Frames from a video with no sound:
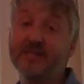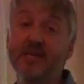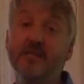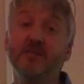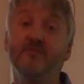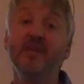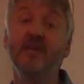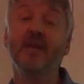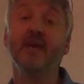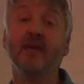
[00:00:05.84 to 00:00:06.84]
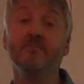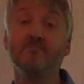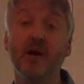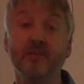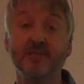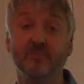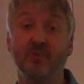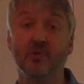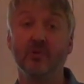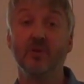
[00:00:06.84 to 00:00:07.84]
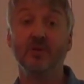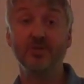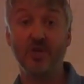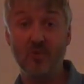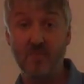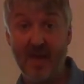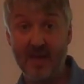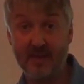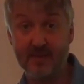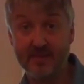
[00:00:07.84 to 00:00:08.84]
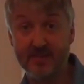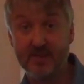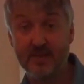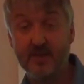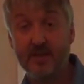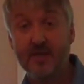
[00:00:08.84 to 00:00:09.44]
is intervening in multiple domains.